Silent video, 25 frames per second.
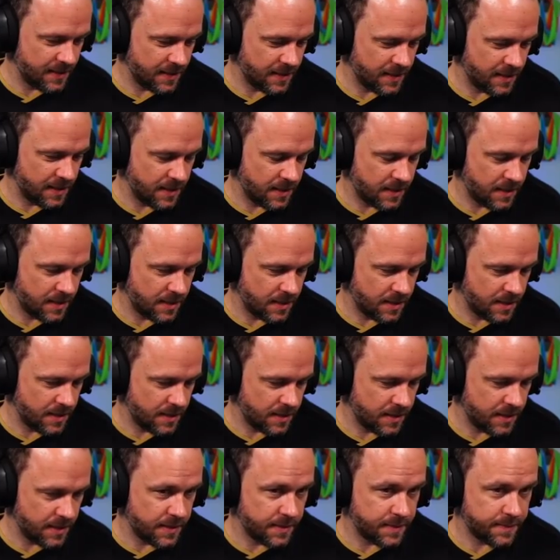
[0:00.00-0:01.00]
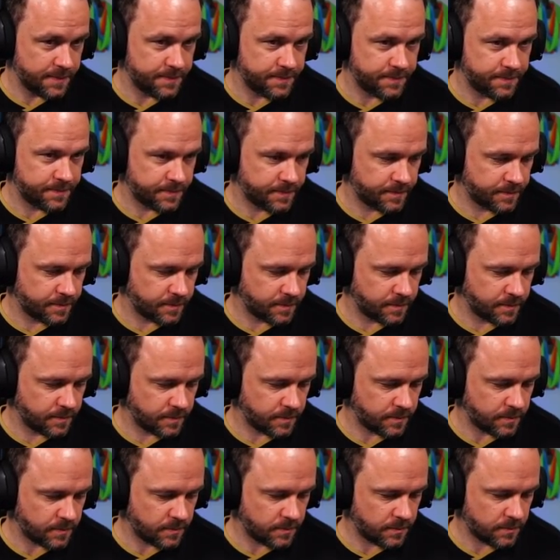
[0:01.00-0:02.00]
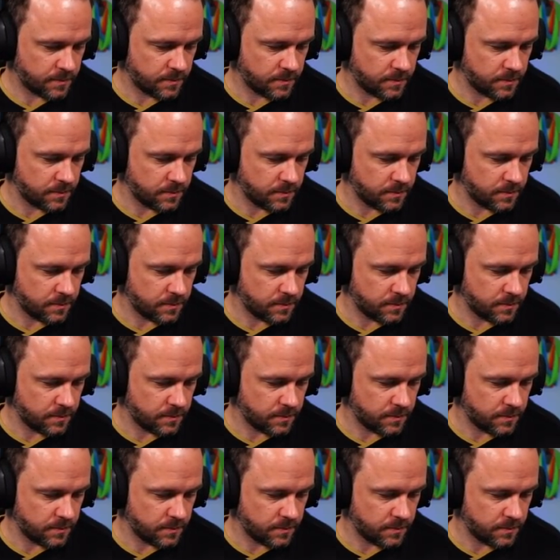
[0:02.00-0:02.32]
The person shown says nothing.